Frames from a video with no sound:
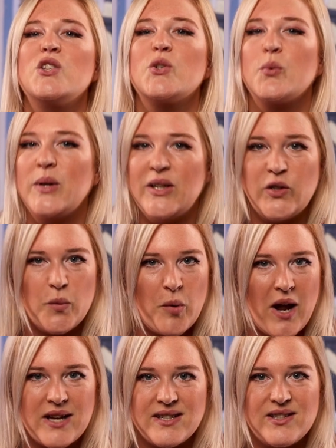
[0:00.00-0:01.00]
Tweak your
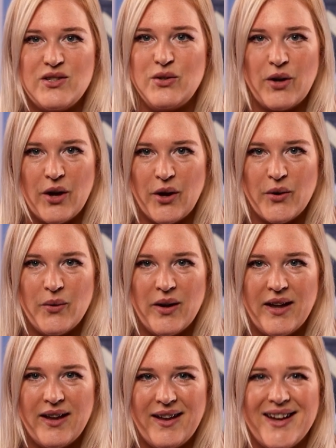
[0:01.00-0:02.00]
practice as you go,
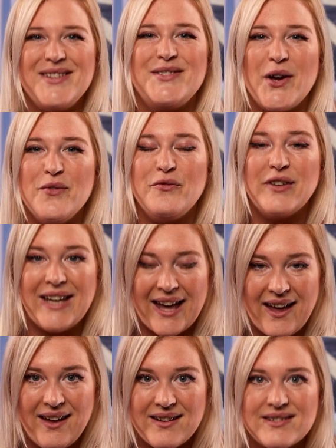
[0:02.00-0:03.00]
and don't
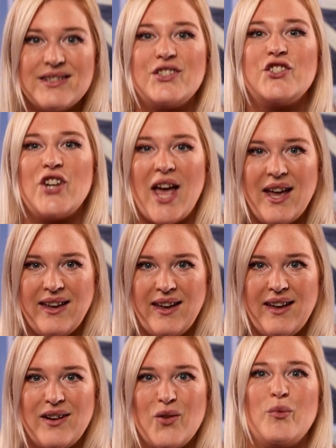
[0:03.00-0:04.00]
forget to check
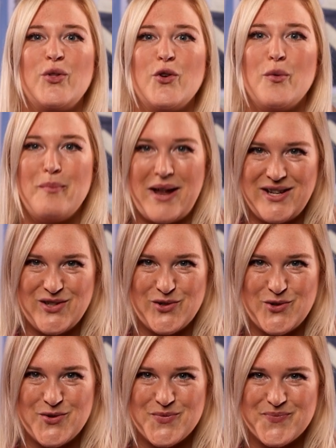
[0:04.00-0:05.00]
in with your
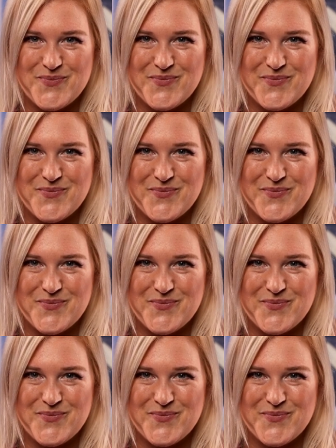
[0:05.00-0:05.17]
mentor.